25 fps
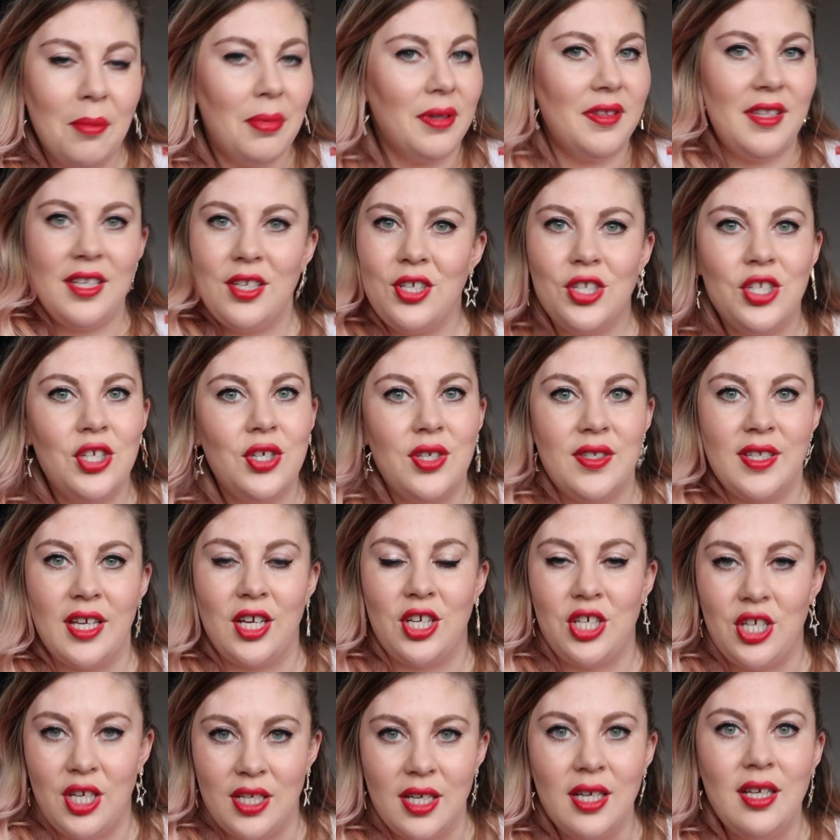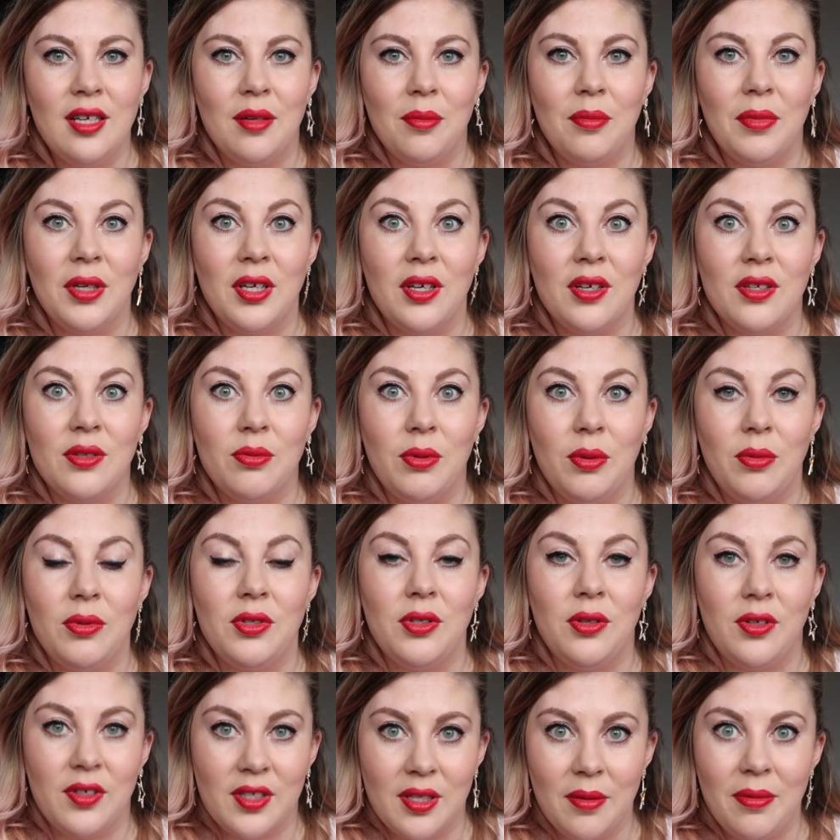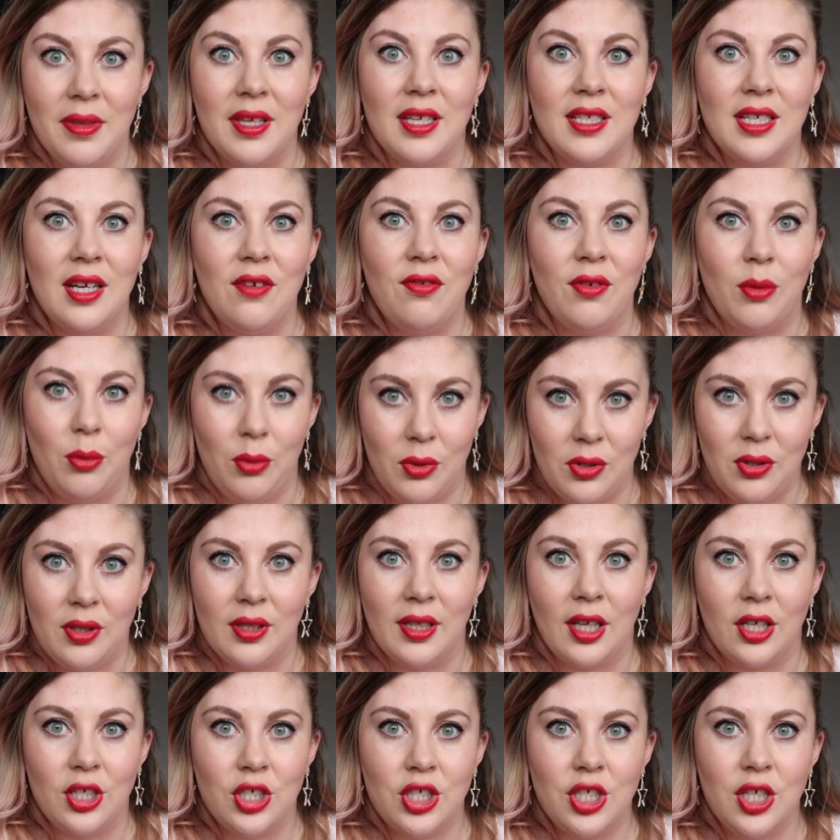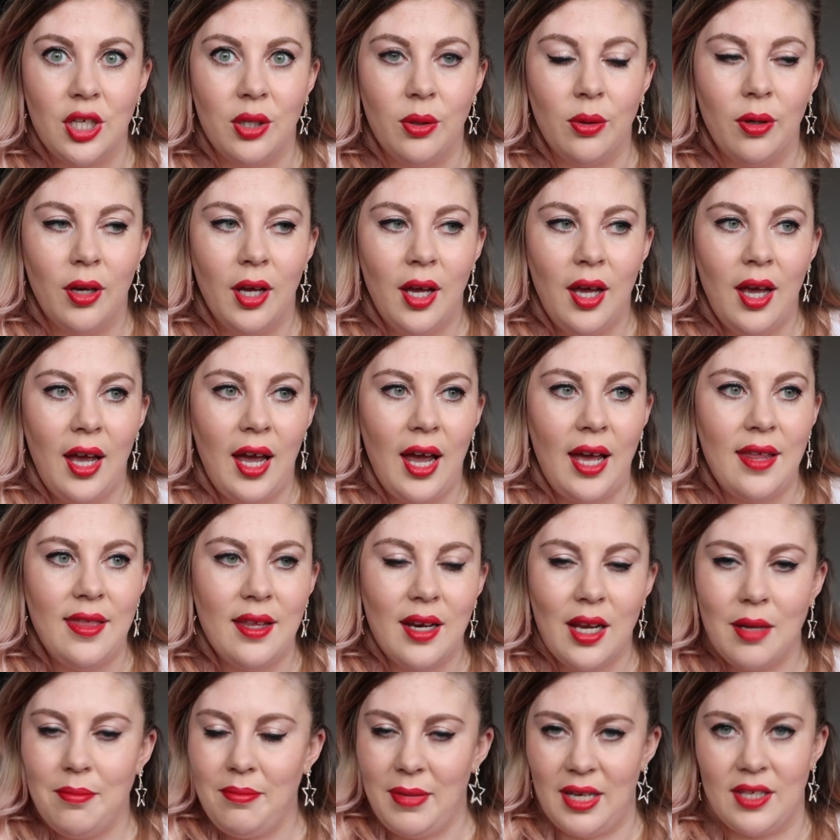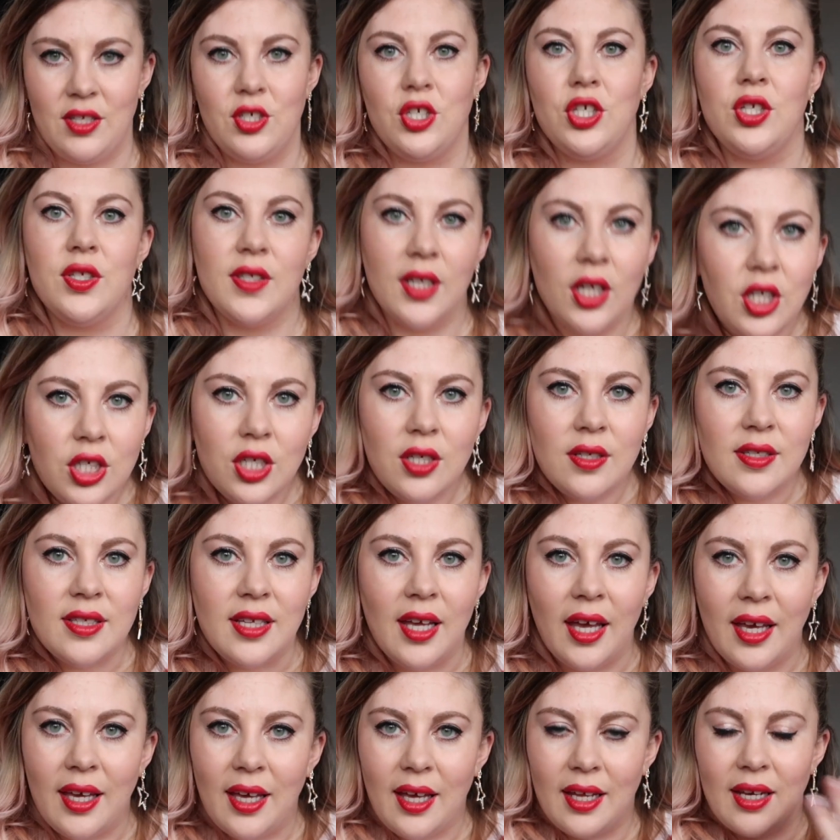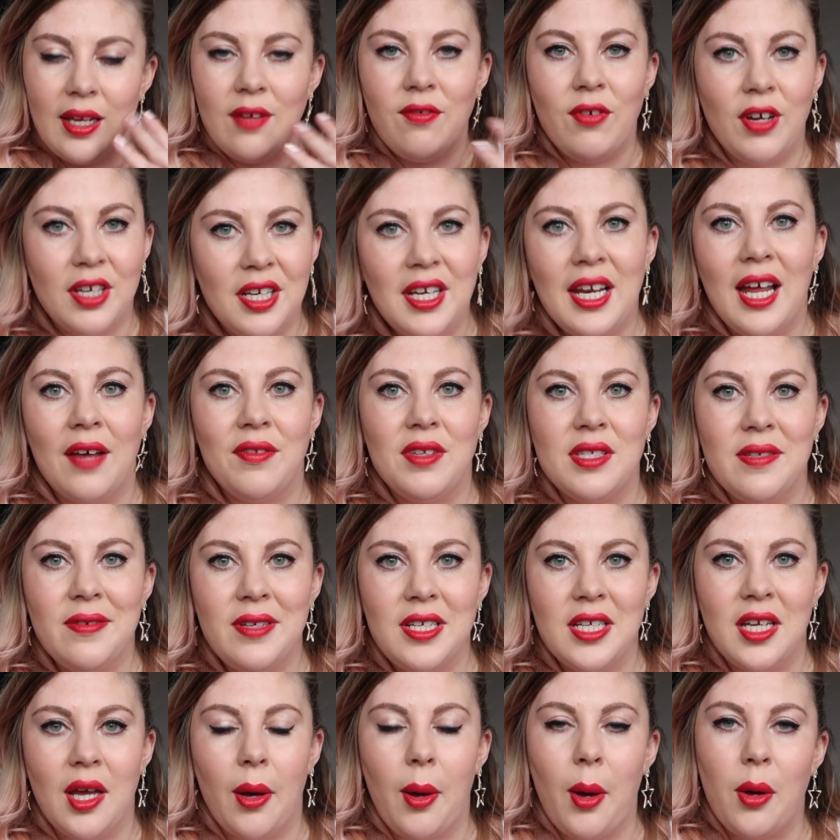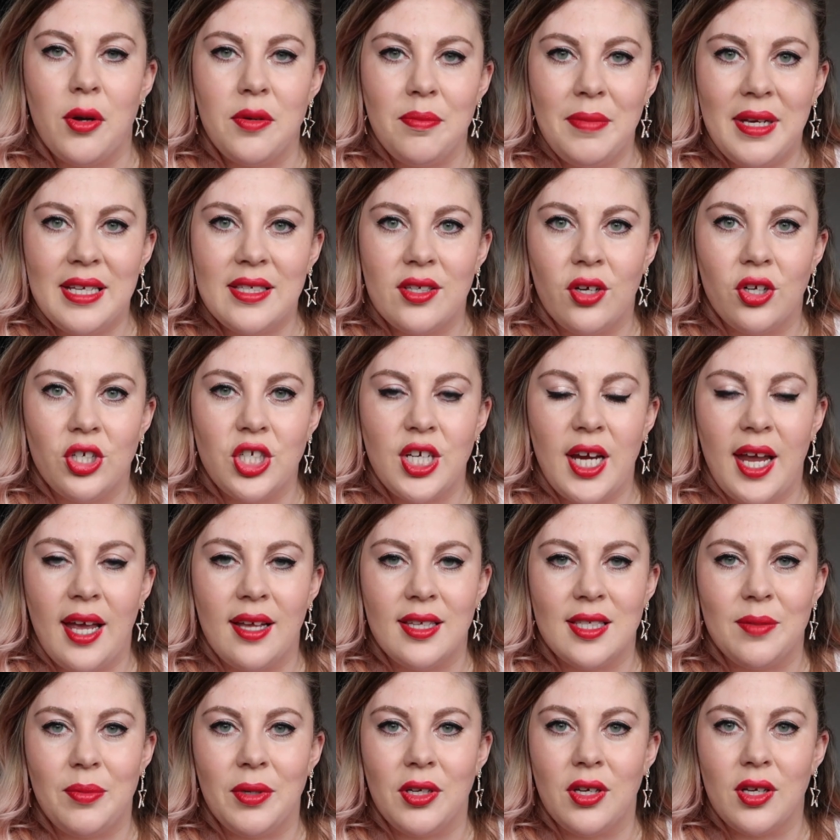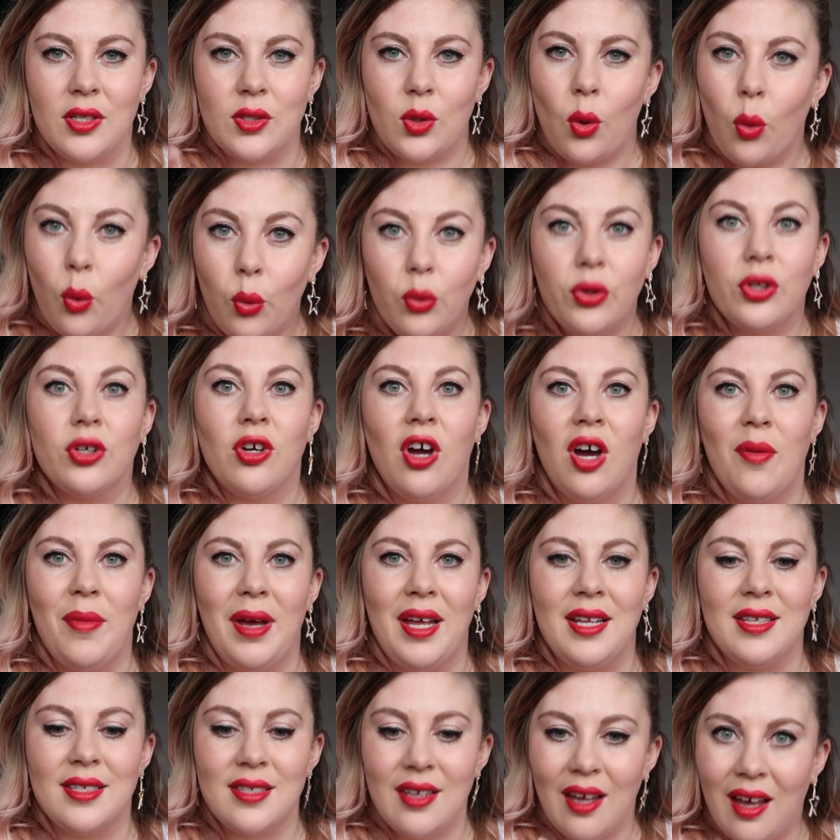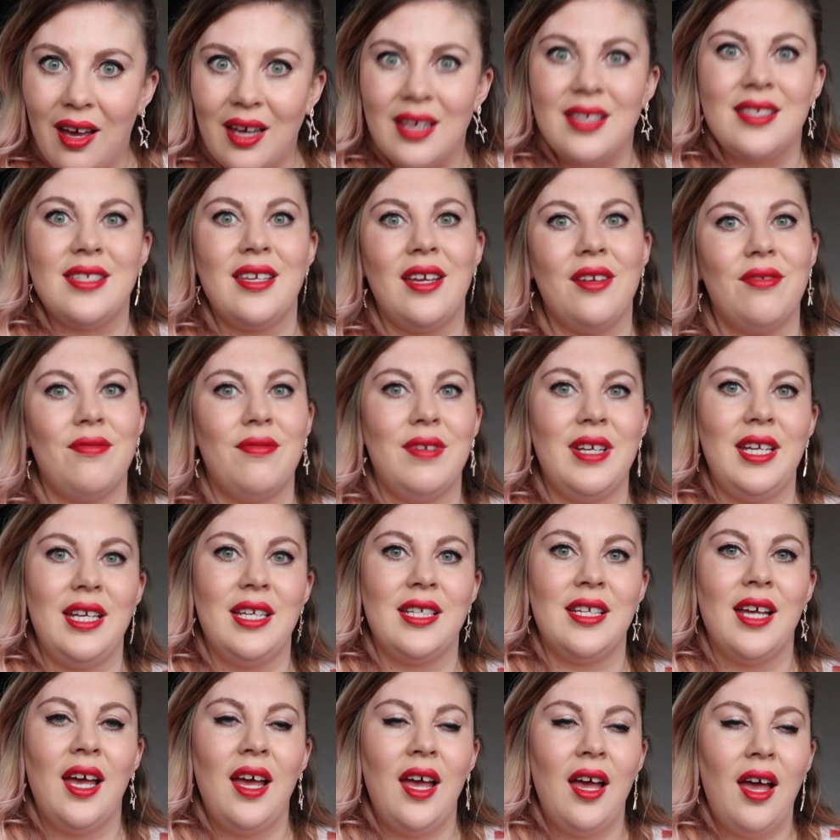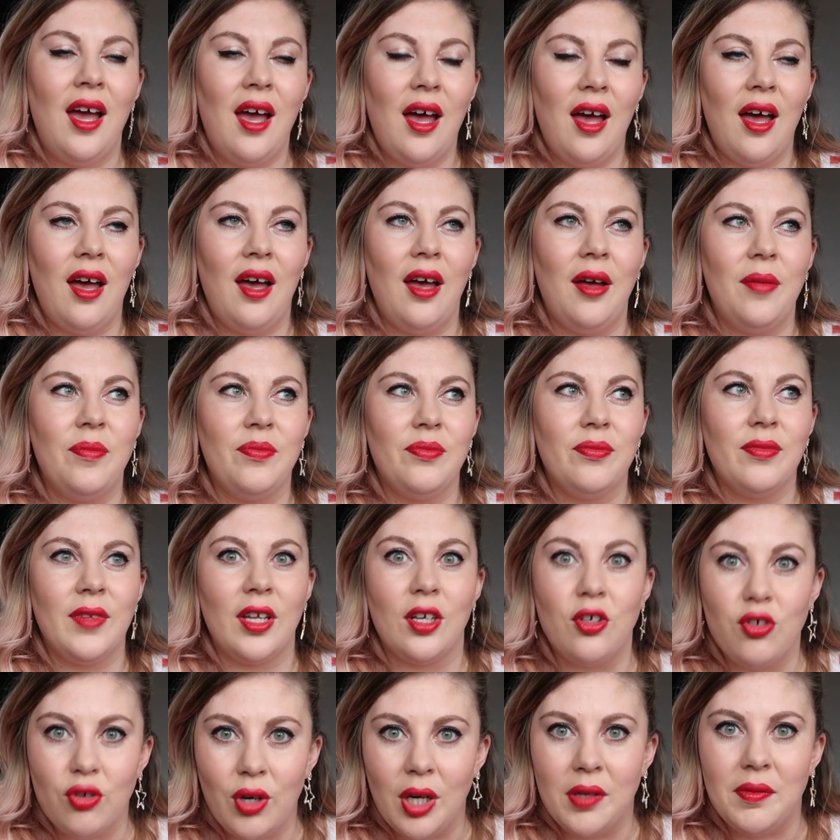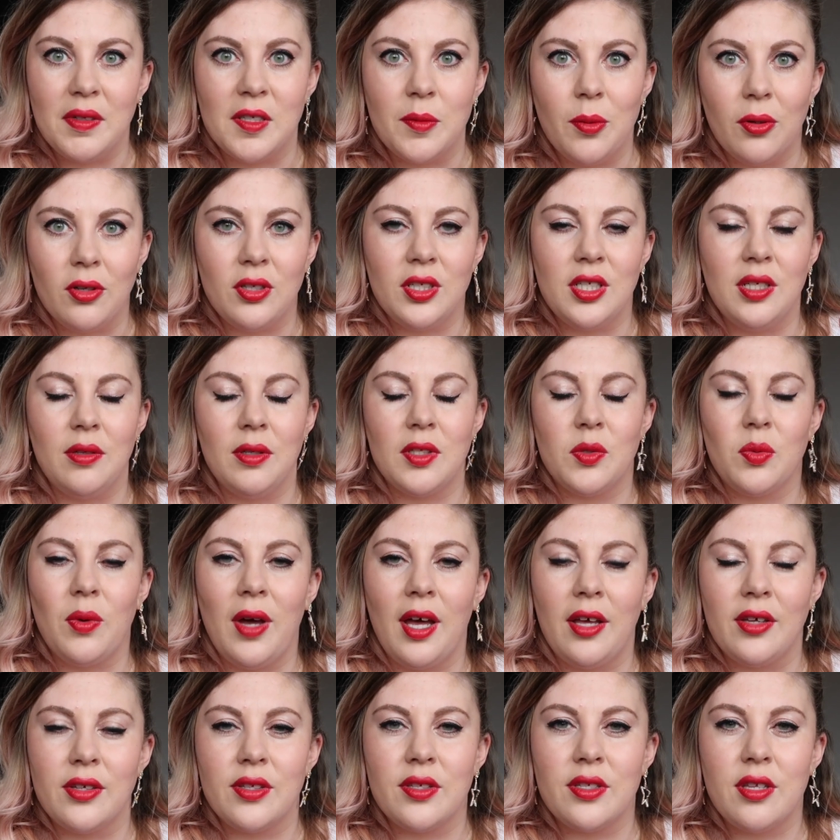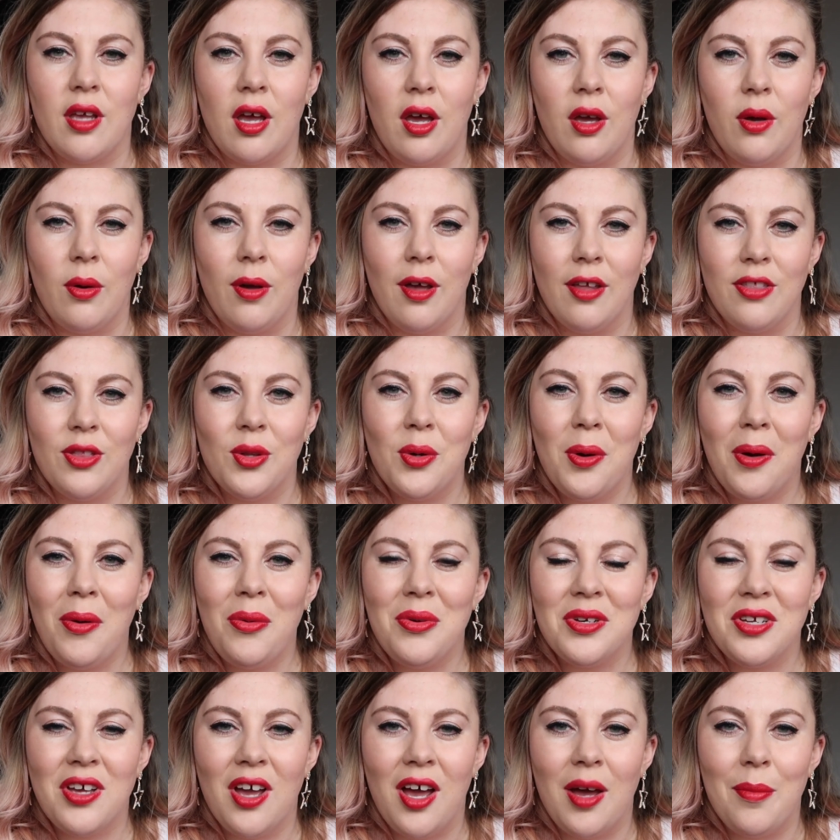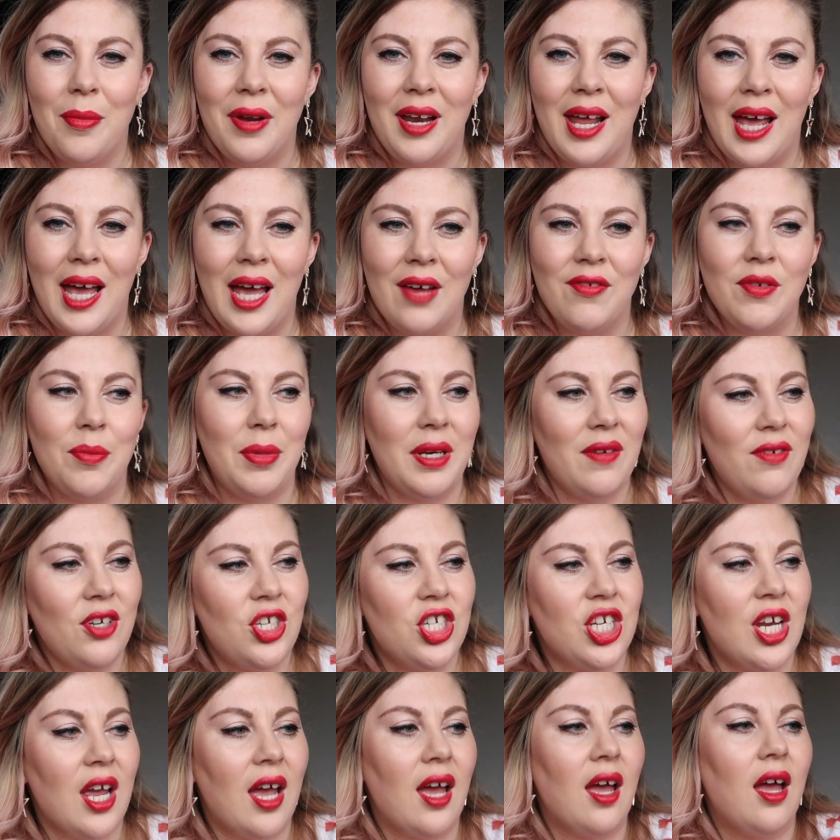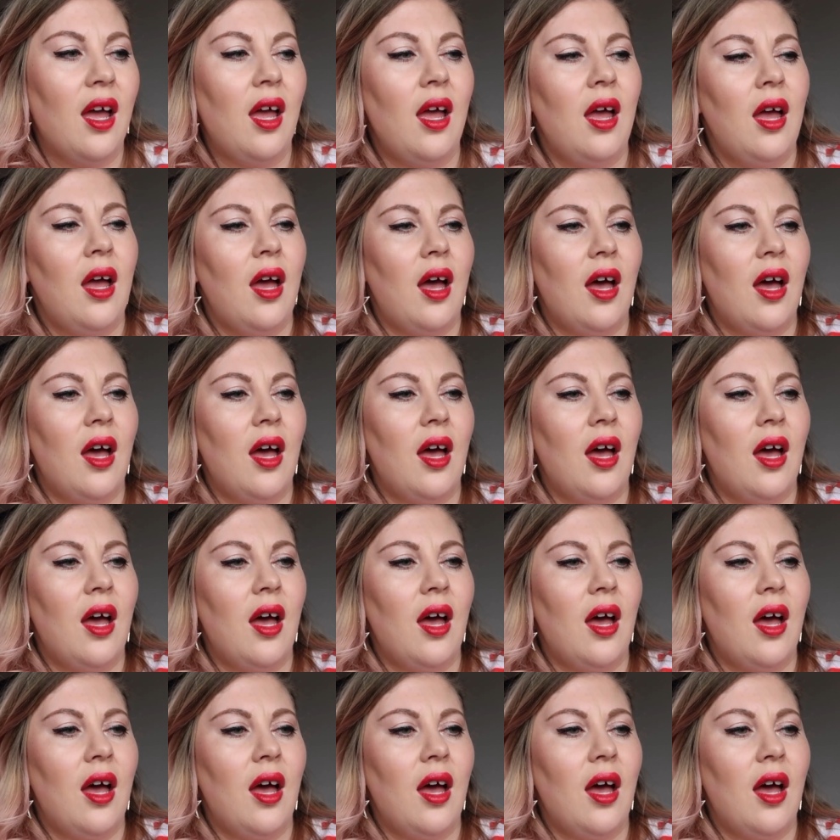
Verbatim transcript: but this Tuesday she didn't because we were doing something different, we were doing that shoot, and then I missed Tuesday, and if I didn't have this video, I'd miss our chats because all the comments I sit and read and try and respond to you as well. So thought I would come and have a bit of a chat.